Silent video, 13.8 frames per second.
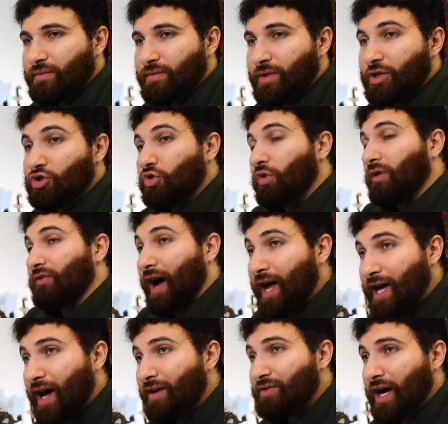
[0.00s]
So if I
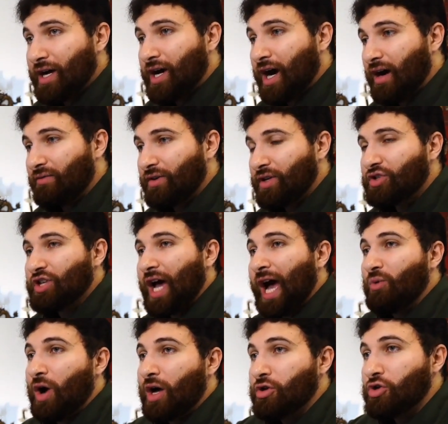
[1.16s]
have that confidence, I
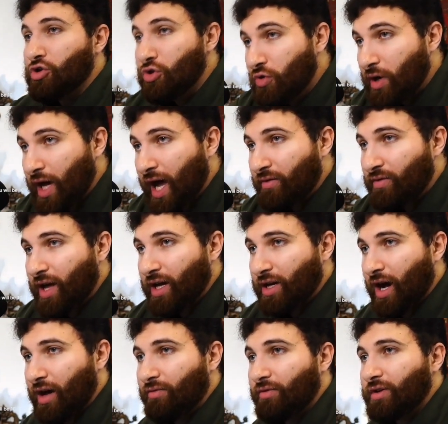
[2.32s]
want you to have that
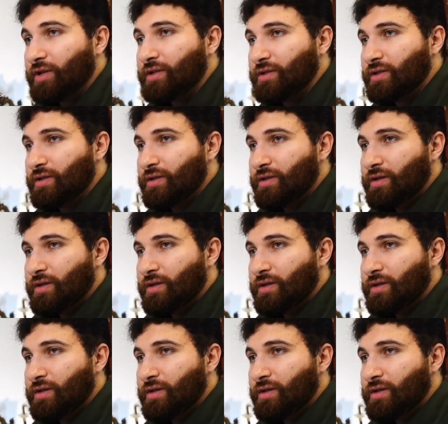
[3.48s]
confidence.